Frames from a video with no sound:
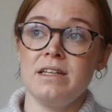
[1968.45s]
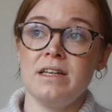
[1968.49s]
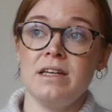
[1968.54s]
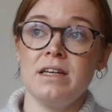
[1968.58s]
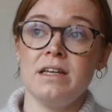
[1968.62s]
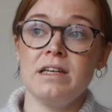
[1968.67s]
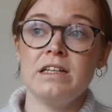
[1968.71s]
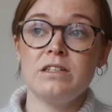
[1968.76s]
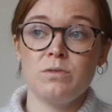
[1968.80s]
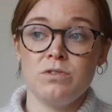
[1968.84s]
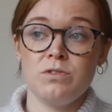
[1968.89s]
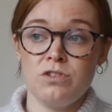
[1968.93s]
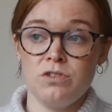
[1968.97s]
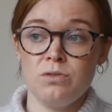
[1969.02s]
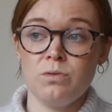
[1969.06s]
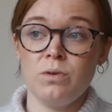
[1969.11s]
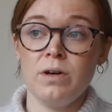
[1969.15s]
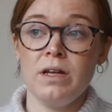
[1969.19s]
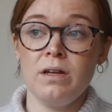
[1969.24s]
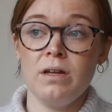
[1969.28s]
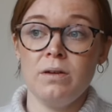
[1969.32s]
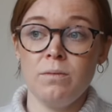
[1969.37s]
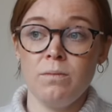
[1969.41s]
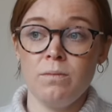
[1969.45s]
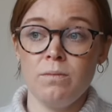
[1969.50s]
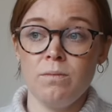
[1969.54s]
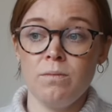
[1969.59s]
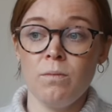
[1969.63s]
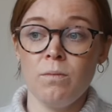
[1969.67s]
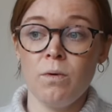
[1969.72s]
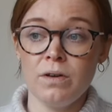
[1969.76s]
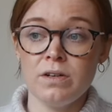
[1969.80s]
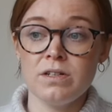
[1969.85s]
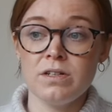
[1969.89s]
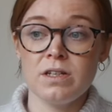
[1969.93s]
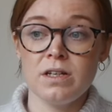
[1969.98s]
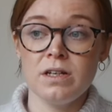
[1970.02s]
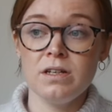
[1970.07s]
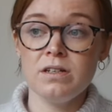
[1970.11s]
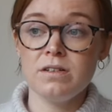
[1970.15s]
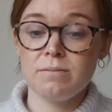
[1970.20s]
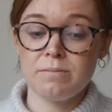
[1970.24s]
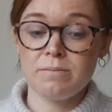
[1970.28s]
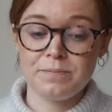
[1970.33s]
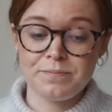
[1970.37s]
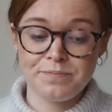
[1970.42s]
ease, which is what he
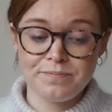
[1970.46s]
wanted,